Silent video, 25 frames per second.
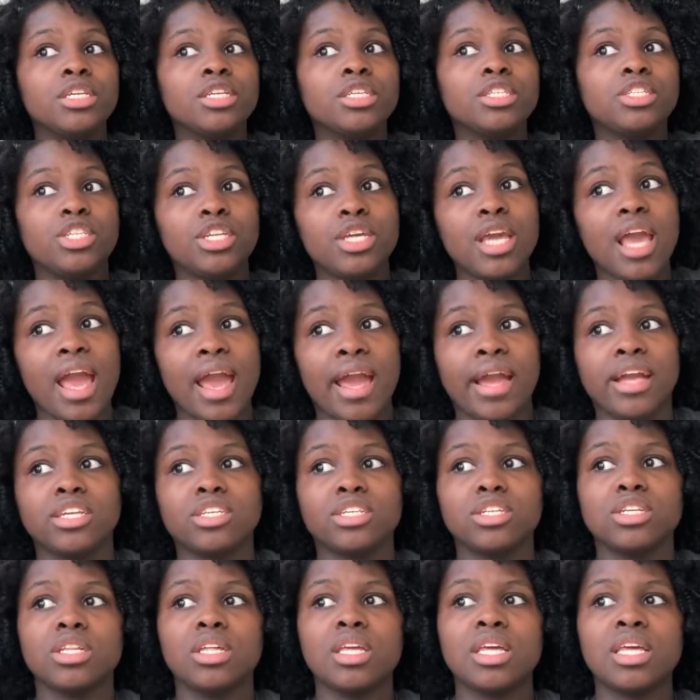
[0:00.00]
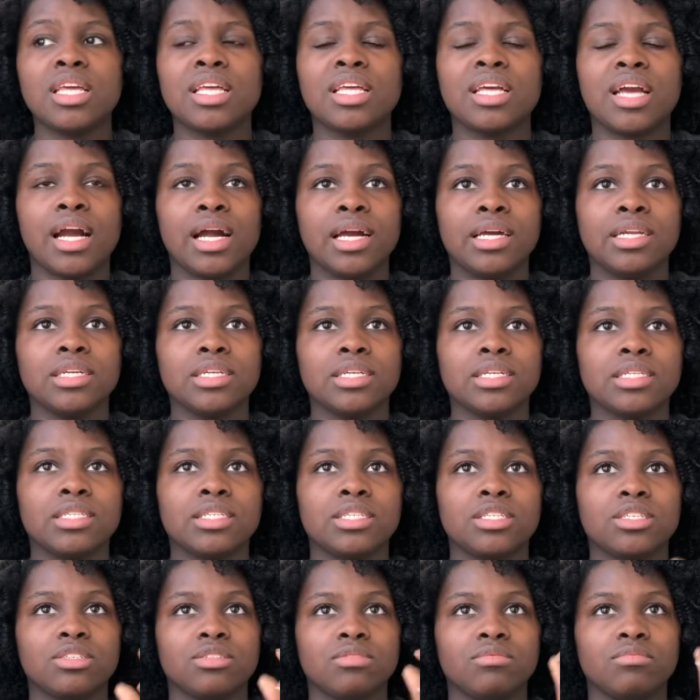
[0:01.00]
she actually kind of,
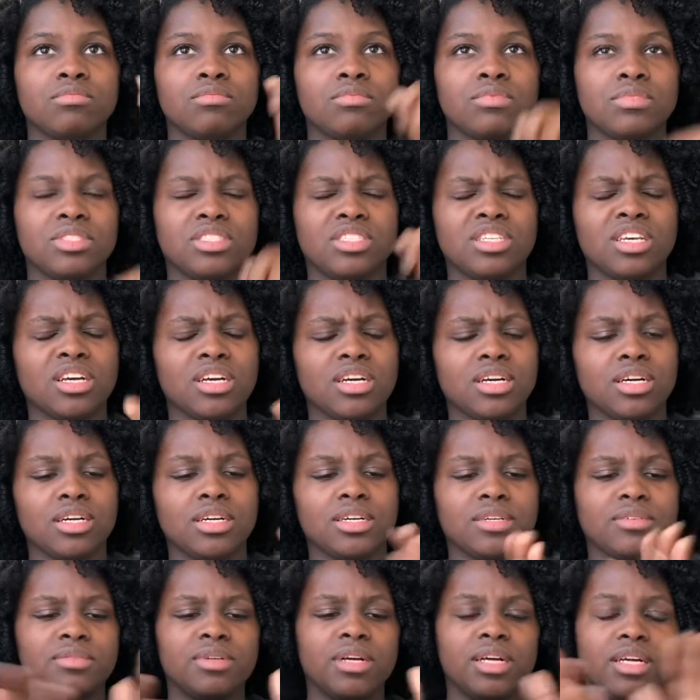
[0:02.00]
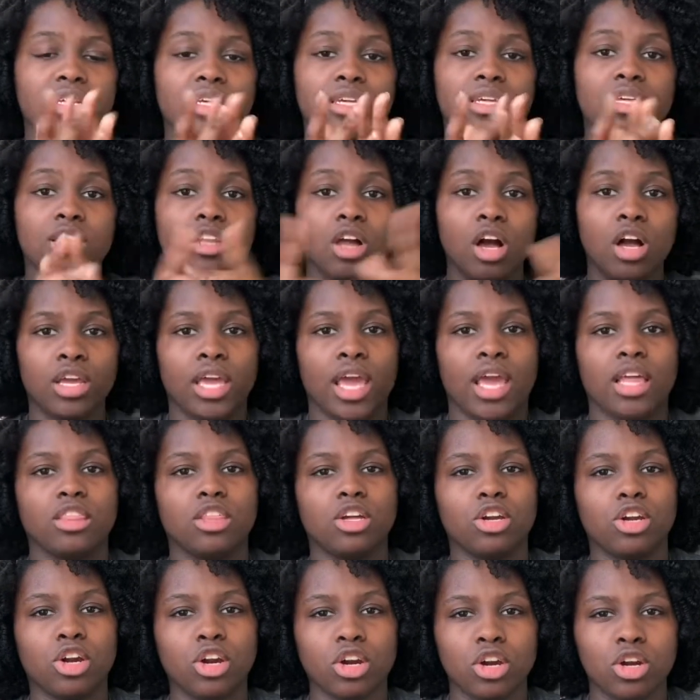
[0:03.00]
to elongate
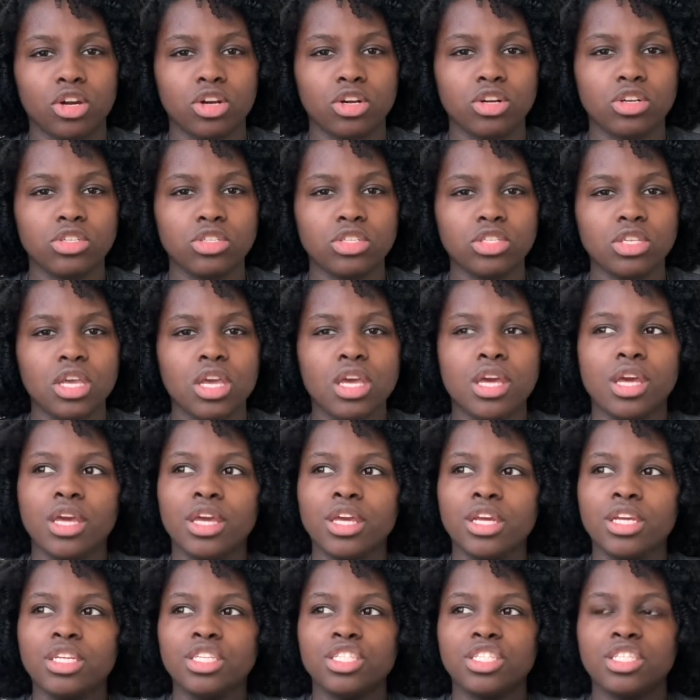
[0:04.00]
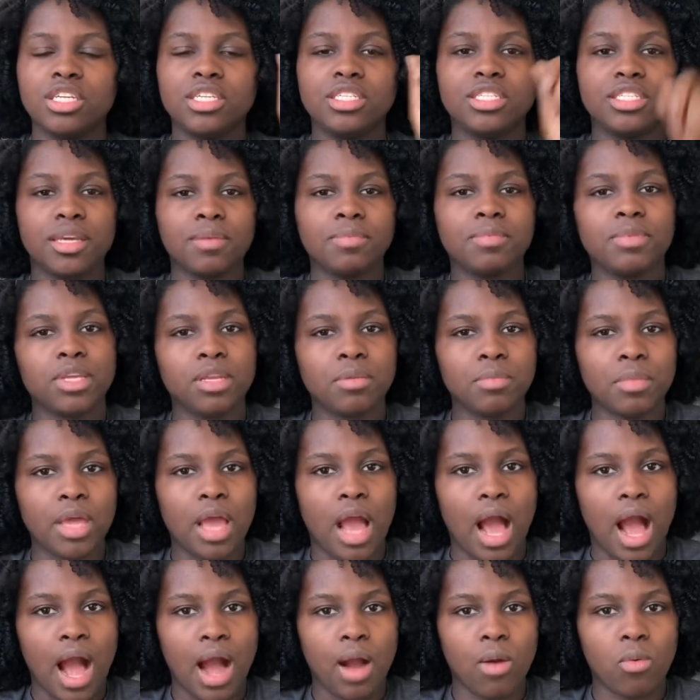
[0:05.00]
the curls, she dipped them
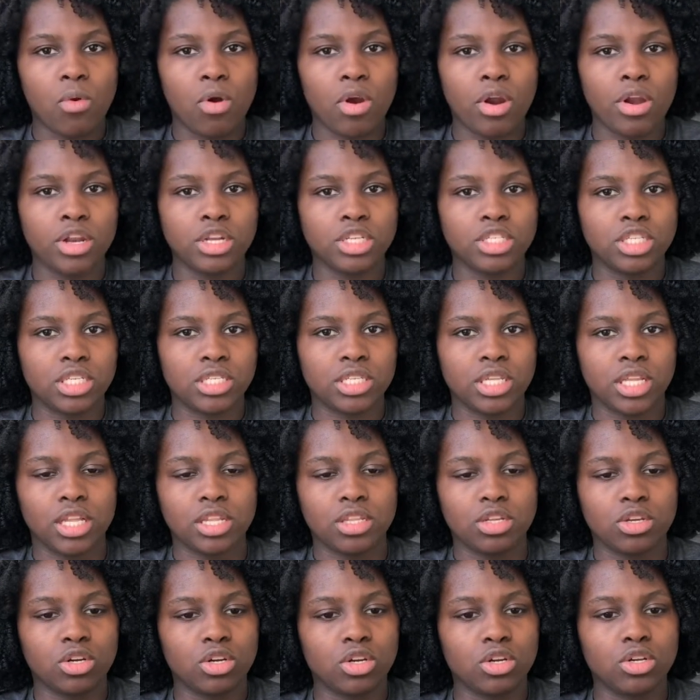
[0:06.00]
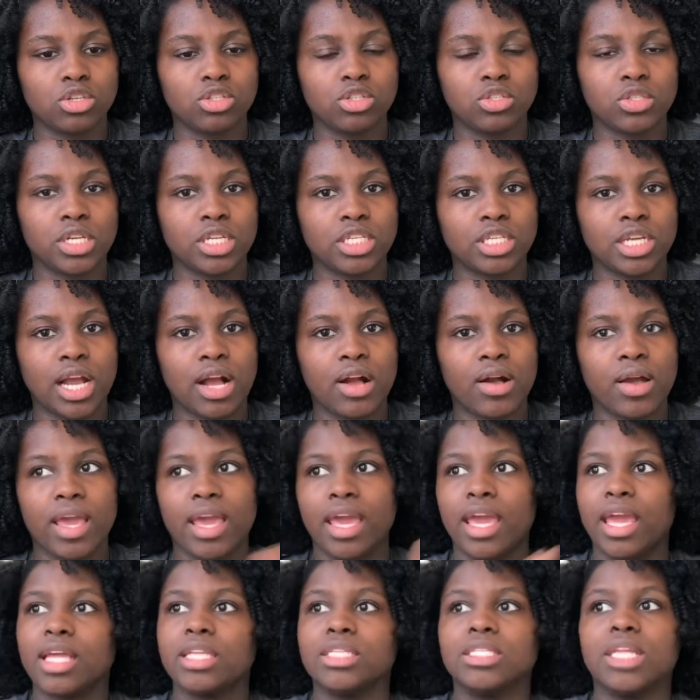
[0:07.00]
in hot water just to let the curls stretch
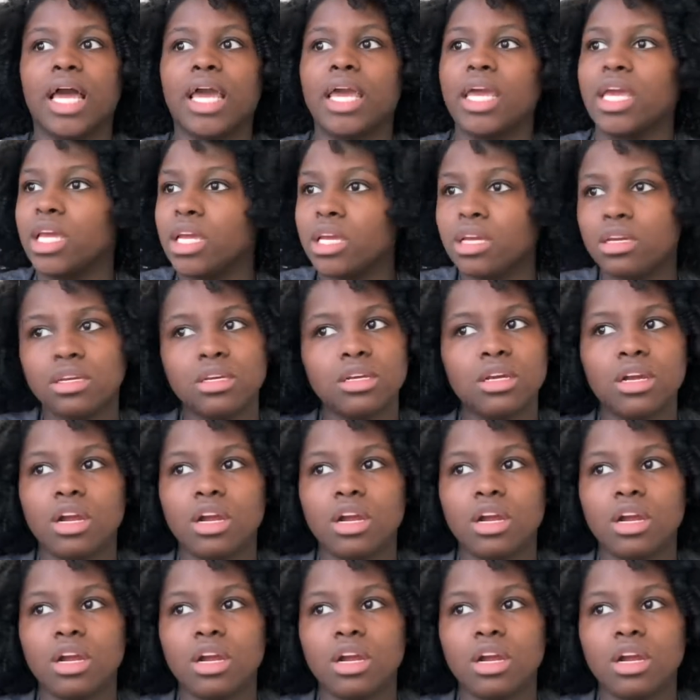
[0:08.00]
out, and like